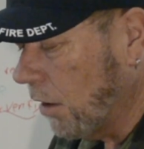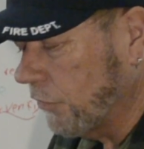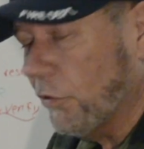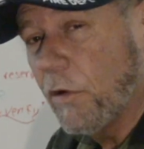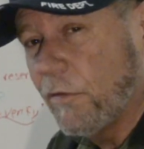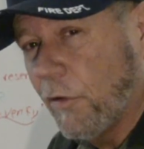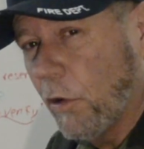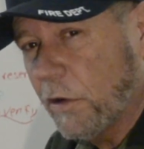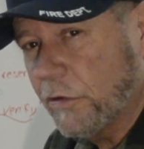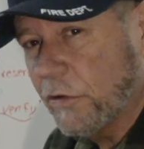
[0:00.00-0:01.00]
so it
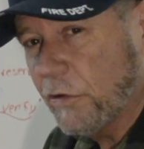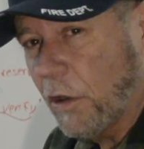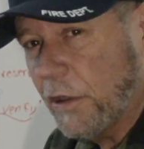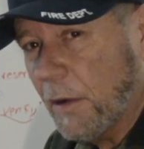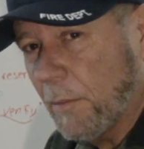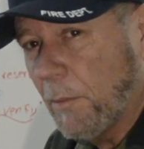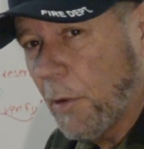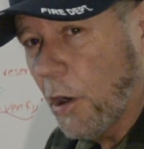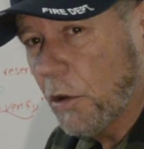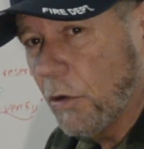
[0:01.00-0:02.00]
focuses on that
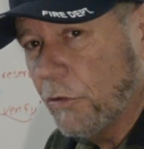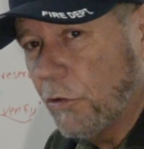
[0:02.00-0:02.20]
barcode